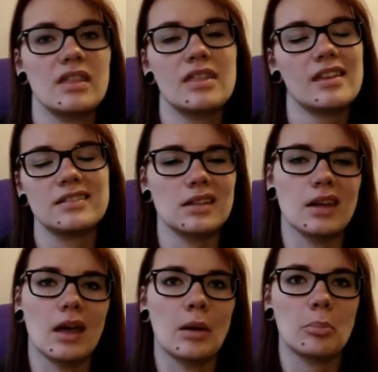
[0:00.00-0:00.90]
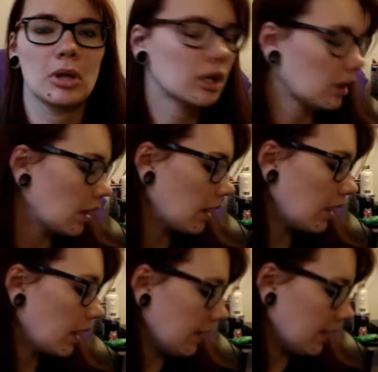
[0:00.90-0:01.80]
That didn't happen. I
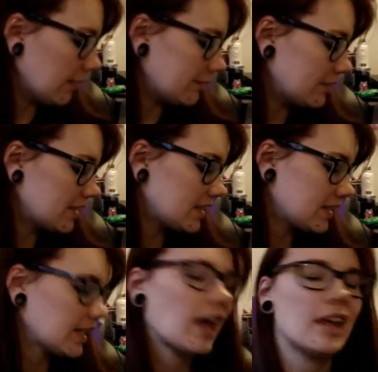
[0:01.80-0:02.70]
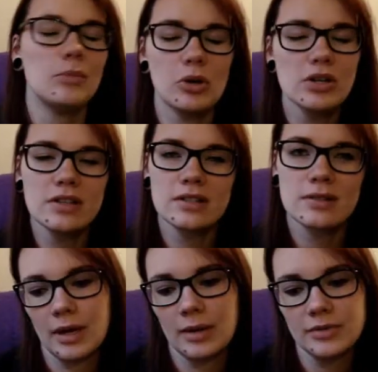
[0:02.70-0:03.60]
have 10
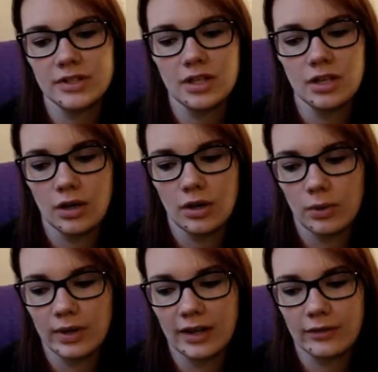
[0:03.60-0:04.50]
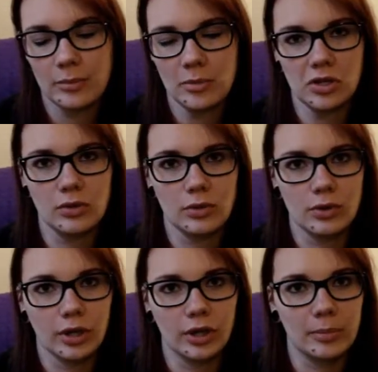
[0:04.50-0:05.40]
books. I'm just gonna go in alphabetical
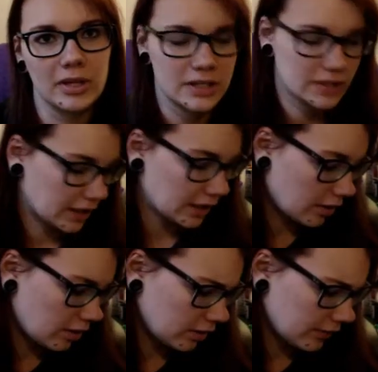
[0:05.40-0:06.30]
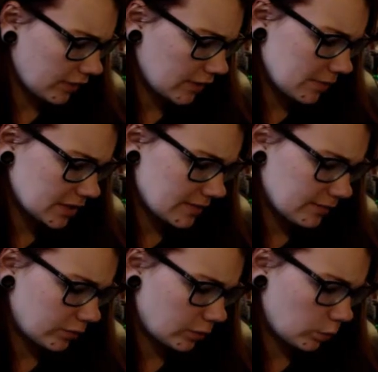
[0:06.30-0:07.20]
order because I got all of them
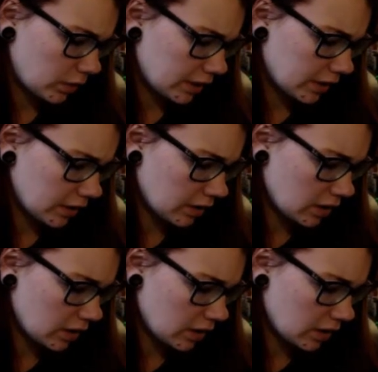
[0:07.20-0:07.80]
except the one